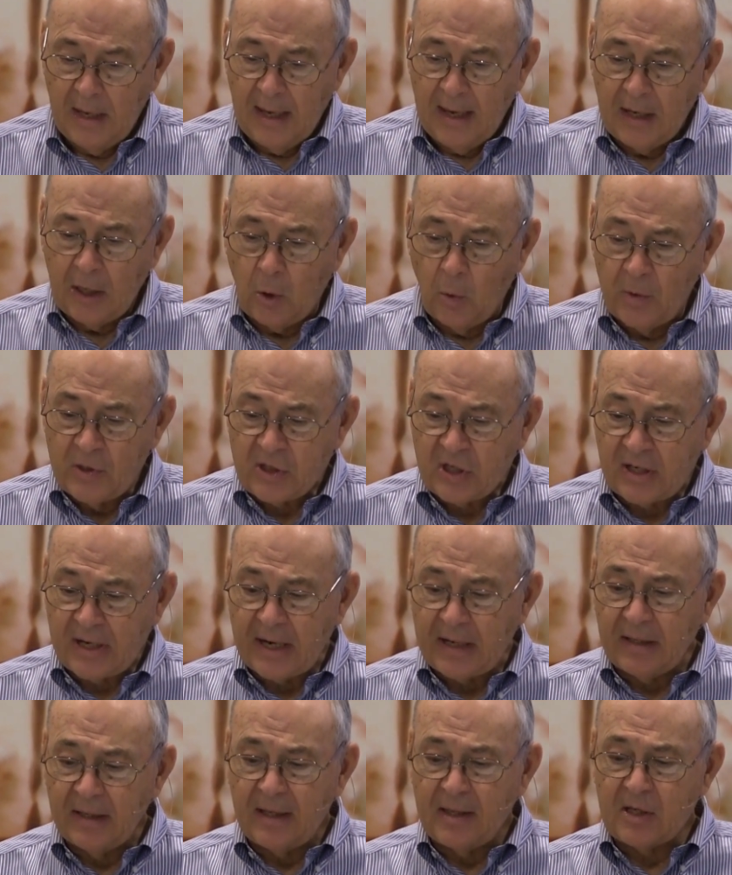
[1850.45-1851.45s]
And
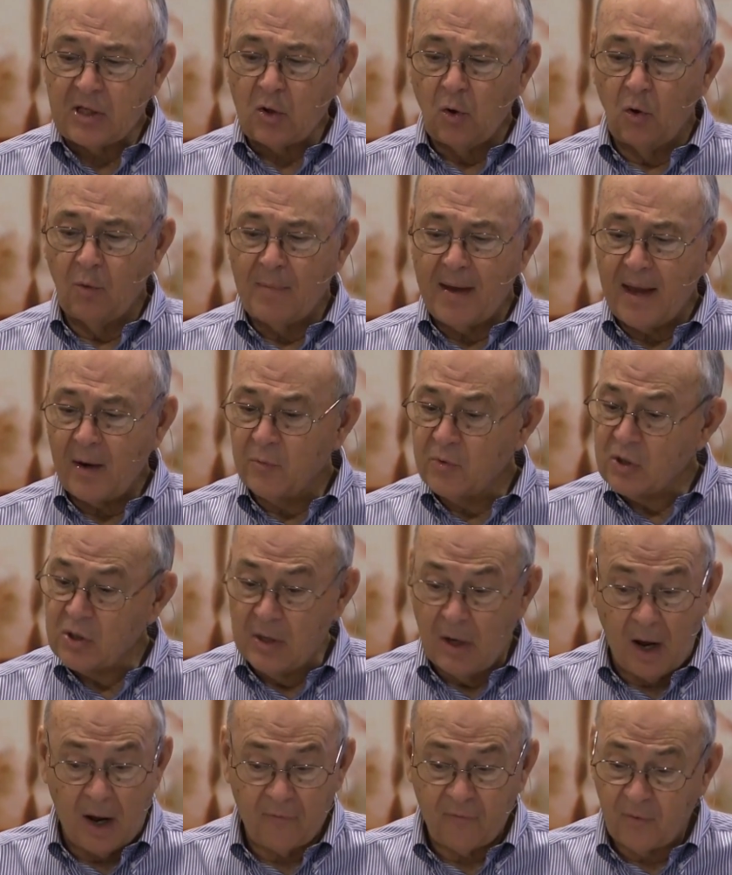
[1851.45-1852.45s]
coincidentally, this old man was
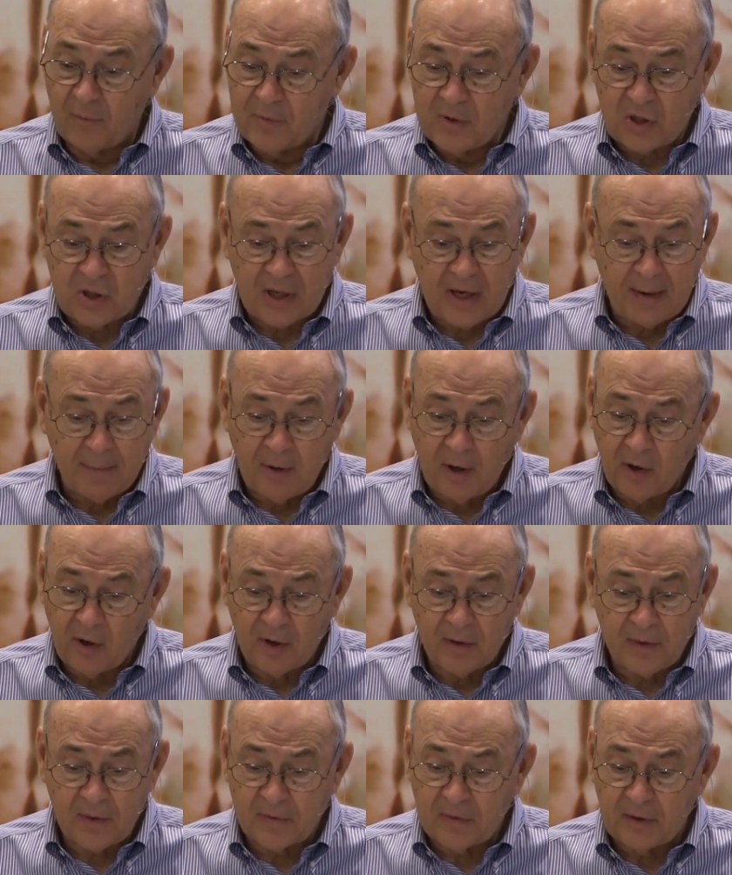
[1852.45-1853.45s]
not from the same
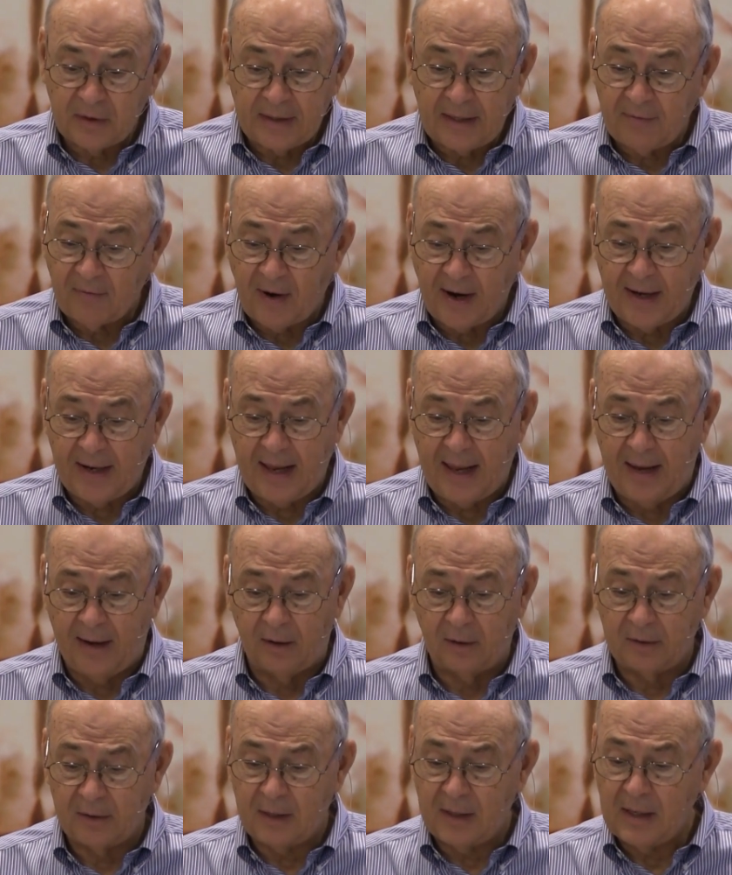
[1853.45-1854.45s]
area that the Levite
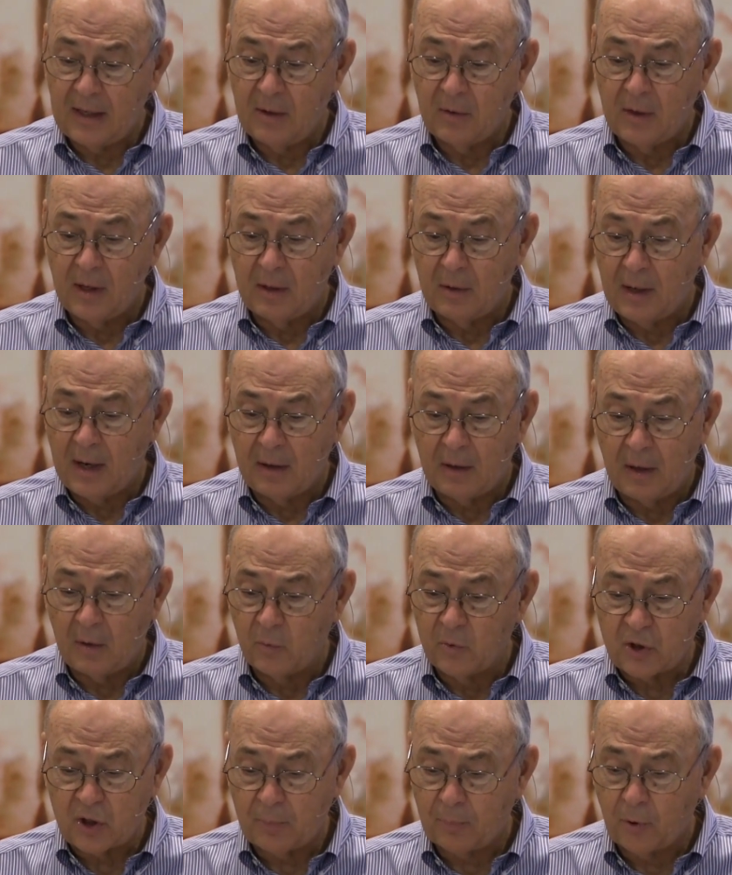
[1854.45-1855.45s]
hailed,
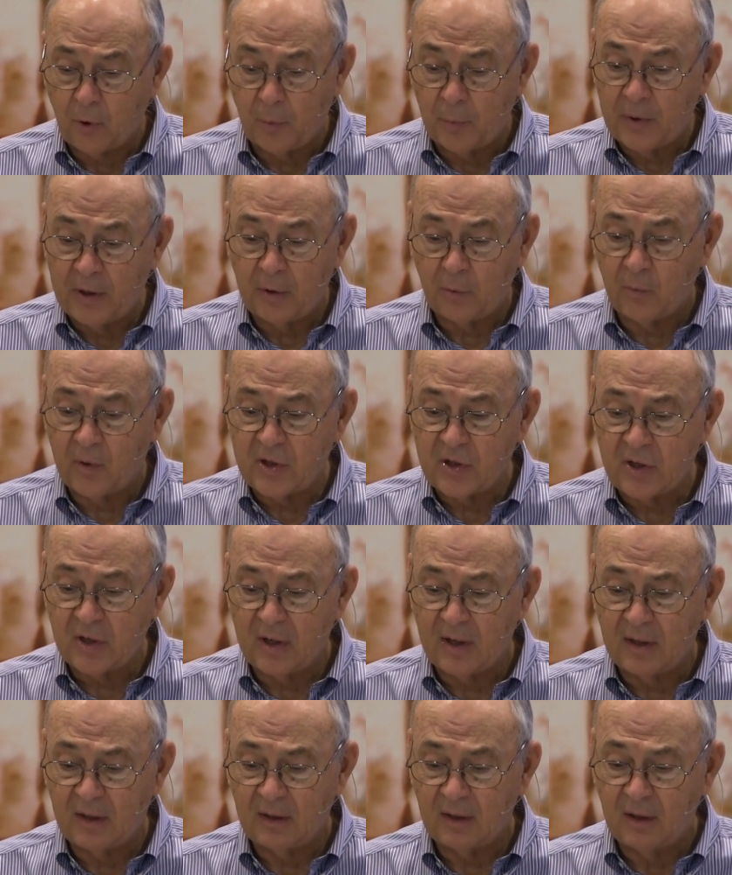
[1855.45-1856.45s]
and was a permanent
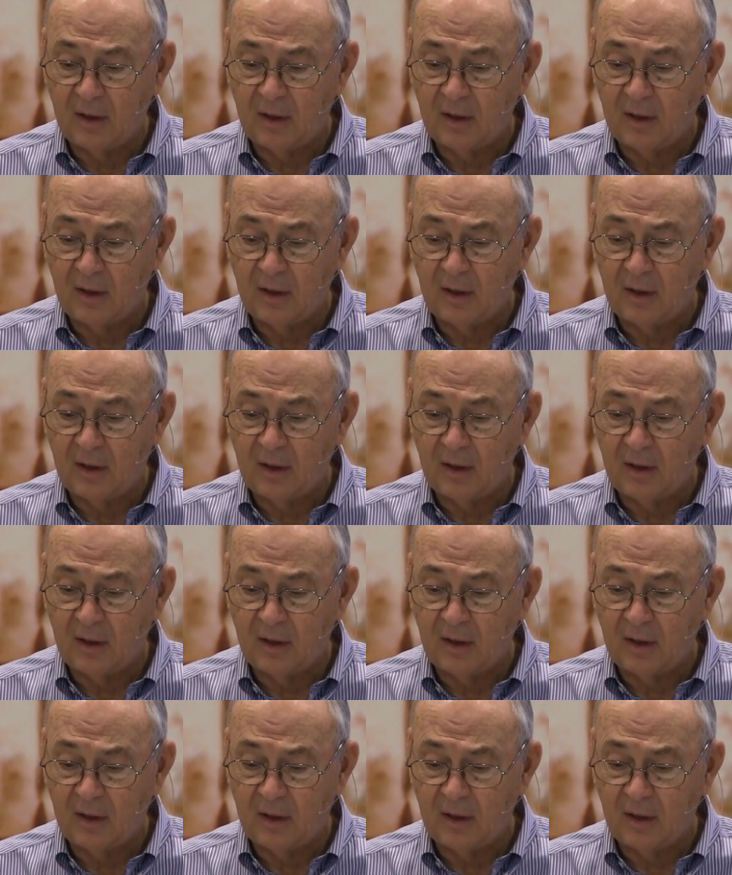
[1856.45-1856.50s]
resident